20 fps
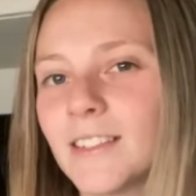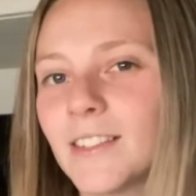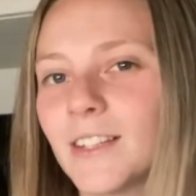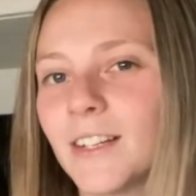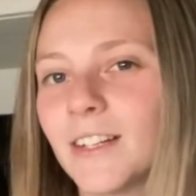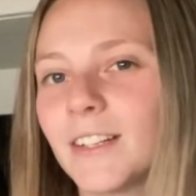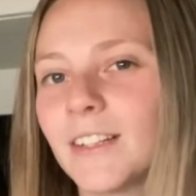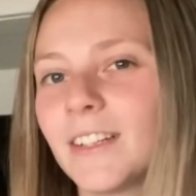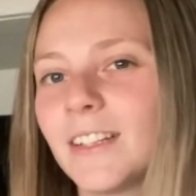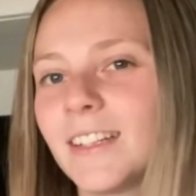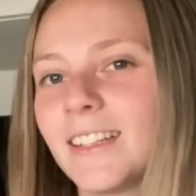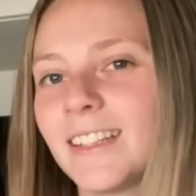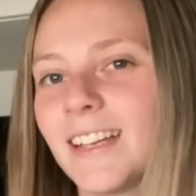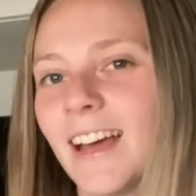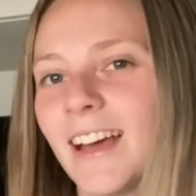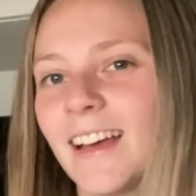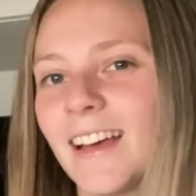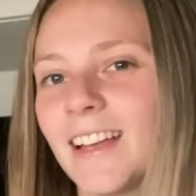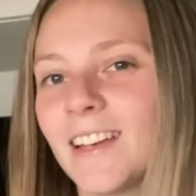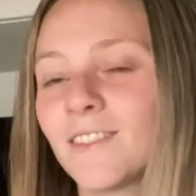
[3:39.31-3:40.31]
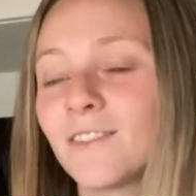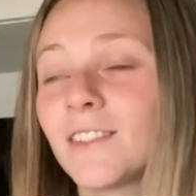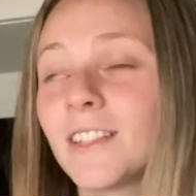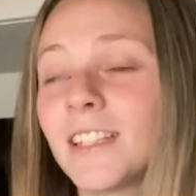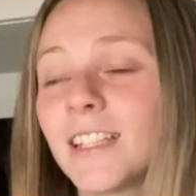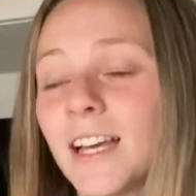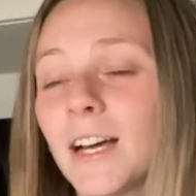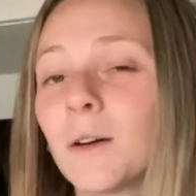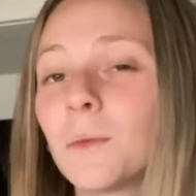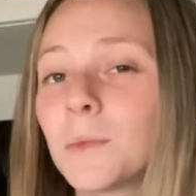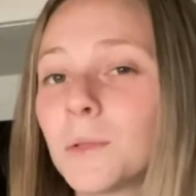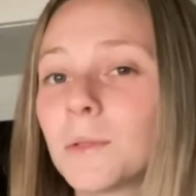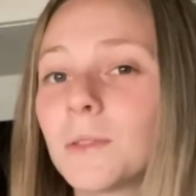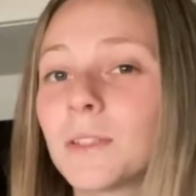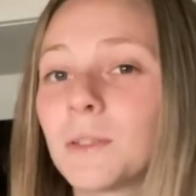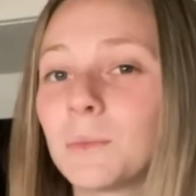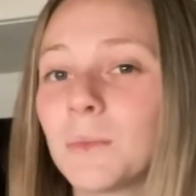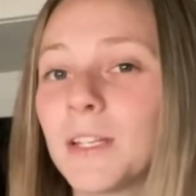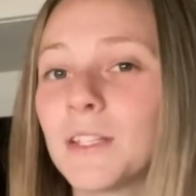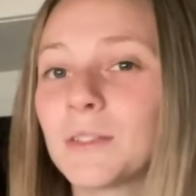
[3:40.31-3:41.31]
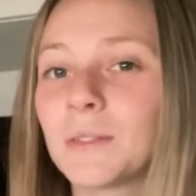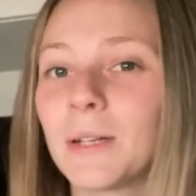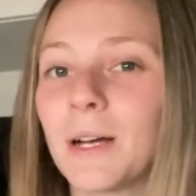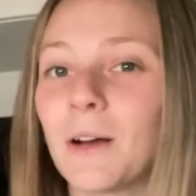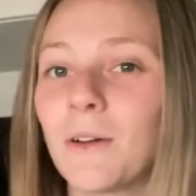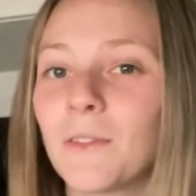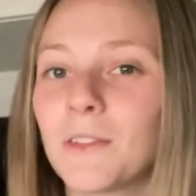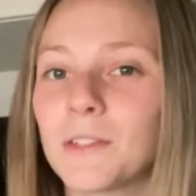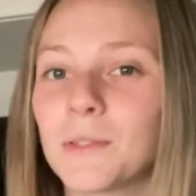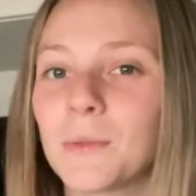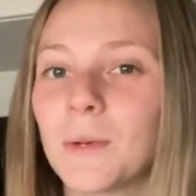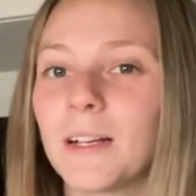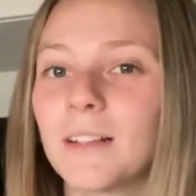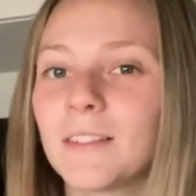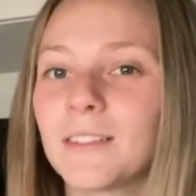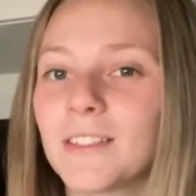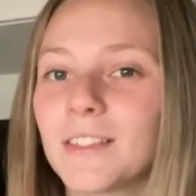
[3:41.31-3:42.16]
So yeah, and it really helps with your mental health as well.